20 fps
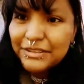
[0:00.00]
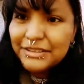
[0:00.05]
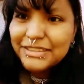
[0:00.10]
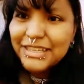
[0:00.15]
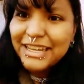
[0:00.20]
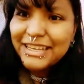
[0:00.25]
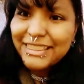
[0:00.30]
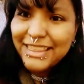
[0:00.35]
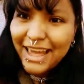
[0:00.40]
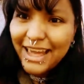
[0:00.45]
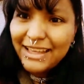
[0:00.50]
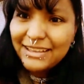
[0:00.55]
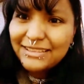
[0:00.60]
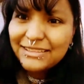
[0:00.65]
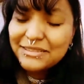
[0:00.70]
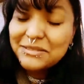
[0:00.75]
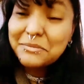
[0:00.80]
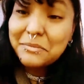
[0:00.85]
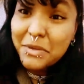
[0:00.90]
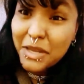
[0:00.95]
It's like,
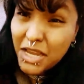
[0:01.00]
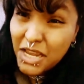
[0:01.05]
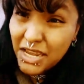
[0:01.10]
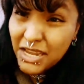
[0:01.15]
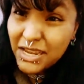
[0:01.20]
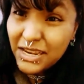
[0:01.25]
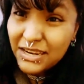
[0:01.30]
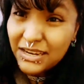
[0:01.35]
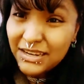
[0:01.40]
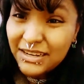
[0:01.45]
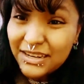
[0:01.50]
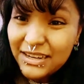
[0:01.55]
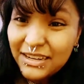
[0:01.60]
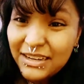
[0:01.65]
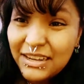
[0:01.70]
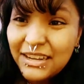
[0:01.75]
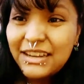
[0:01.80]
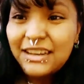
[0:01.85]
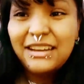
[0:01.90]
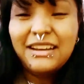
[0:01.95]
that's me?
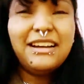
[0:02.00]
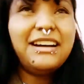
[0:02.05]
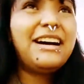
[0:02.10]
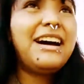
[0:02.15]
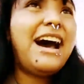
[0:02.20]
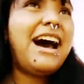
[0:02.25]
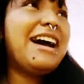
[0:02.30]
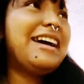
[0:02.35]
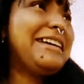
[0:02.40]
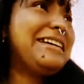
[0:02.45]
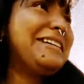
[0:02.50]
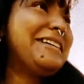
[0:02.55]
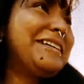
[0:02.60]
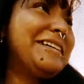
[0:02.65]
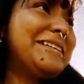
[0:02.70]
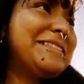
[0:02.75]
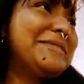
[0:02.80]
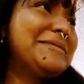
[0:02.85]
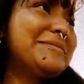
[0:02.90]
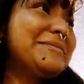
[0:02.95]

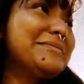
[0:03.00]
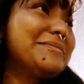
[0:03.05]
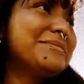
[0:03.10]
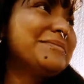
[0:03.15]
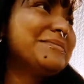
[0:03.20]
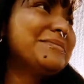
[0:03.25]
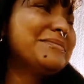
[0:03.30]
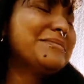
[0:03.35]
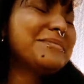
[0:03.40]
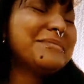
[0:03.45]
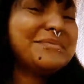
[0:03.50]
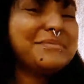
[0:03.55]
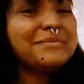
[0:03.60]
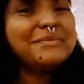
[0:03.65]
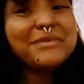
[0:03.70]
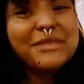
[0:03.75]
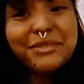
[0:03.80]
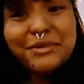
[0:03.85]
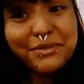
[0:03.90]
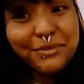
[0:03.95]
Um,
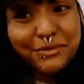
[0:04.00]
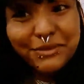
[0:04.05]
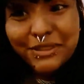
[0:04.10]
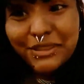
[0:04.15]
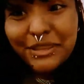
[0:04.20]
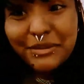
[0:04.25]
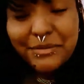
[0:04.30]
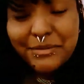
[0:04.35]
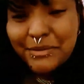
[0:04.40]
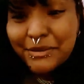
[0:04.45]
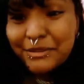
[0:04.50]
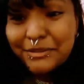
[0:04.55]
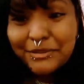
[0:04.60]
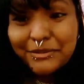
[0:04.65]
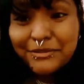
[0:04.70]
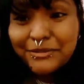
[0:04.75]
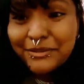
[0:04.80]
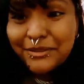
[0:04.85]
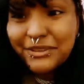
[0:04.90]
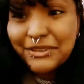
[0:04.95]
it was really
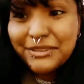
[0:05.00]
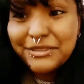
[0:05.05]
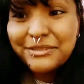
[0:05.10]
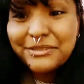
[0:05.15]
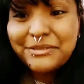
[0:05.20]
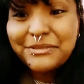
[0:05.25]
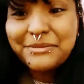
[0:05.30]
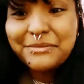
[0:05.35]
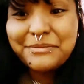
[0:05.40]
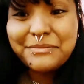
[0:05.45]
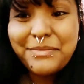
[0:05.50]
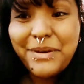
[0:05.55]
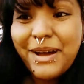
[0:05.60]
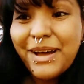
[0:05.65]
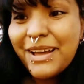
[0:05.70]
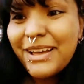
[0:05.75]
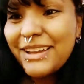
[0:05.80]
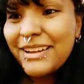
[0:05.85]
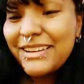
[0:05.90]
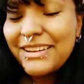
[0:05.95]
beautiful.
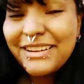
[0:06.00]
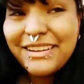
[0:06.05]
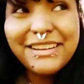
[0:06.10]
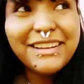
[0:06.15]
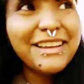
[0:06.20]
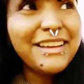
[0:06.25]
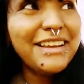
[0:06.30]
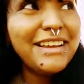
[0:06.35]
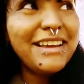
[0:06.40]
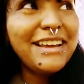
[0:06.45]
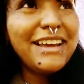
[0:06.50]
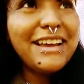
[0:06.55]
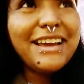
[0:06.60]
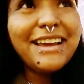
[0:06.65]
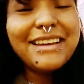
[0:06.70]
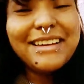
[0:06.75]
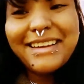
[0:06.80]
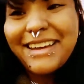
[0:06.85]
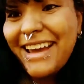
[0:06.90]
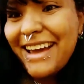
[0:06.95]
But
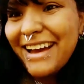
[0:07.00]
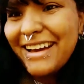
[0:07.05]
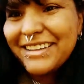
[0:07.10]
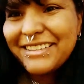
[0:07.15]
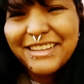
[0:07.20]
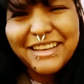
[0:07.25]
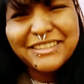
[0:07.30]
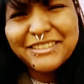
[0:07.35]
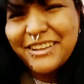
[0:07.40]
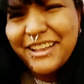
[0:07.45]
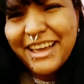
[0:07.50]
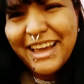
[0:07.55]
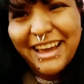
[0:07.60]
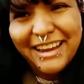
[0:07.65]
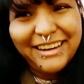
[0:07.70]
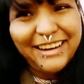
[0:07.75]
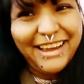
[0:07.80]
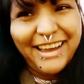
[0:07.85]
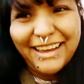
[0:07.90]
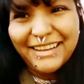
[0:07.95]
yeah, that's all I
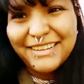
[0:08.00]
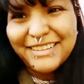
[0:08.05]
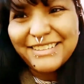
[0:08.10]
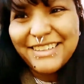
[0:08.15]
had to add it.